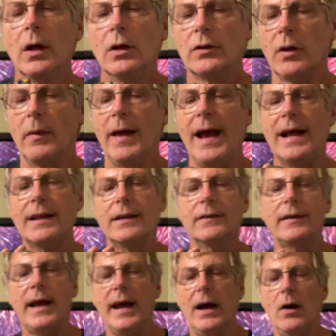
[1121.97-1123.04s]
So that is
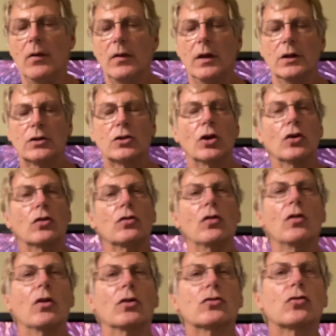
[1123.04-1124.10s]
how the
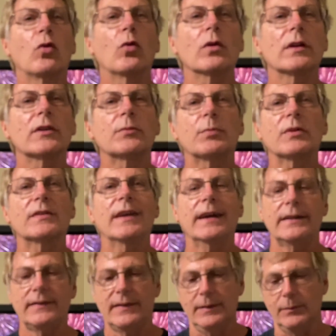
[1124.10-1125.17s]
turtle or tortoise
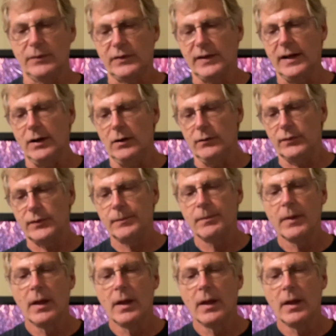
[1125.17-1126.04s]
protects themselves.